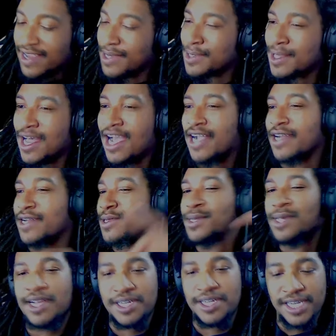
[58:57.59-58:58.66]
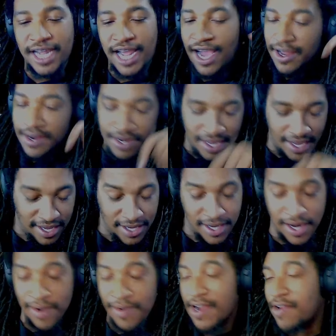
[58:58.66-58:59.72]
He's not going to take a shower or nothing. He's
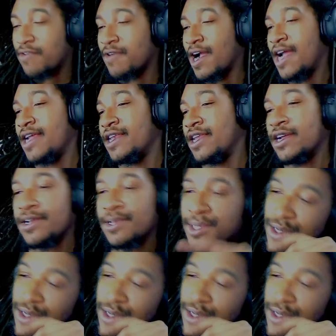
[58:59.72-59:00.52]
going to wait right there till